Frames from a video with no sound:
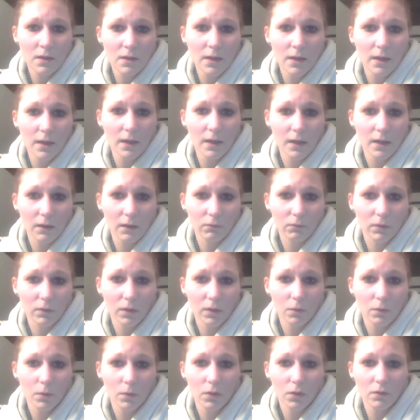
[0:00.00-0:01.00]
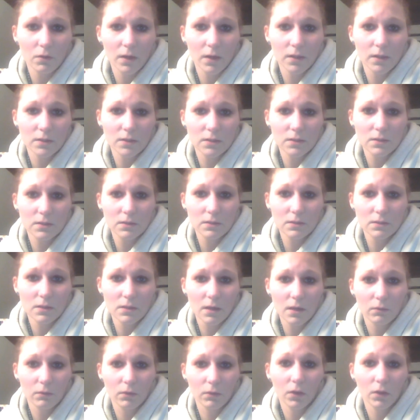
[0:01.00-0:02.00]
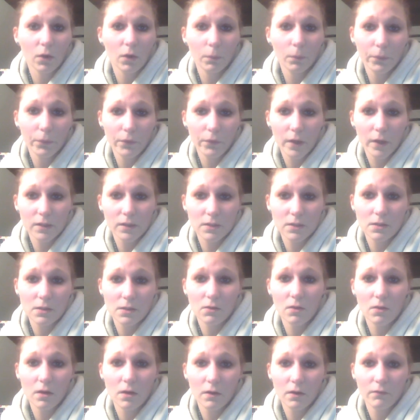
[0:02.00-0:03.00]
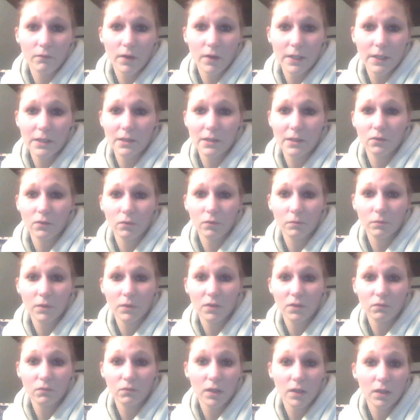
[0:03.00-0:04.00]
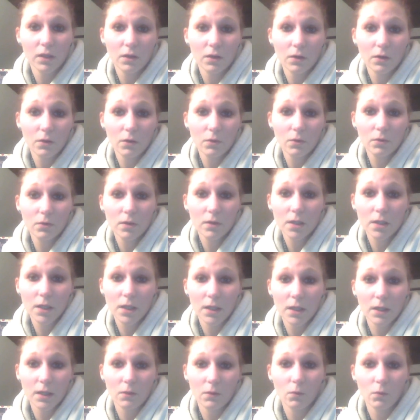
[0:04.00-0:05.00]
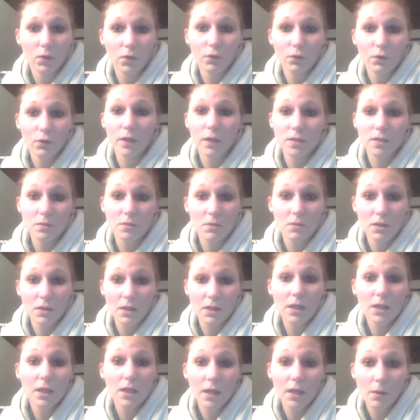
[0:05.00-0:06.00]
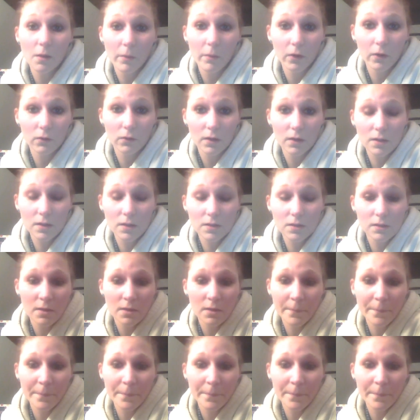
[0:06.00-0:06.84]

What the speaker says: And I really hope you guys get a lot of ideas from this video and want you guys to be thinking about this.